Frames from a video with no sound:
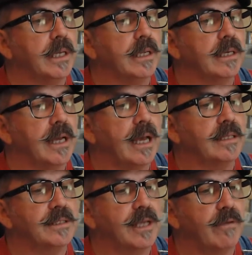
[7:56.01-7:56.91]
in an
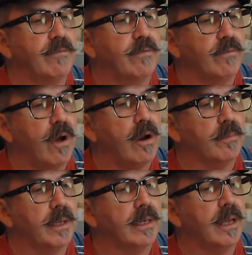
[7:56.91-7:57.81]
unsafe environment,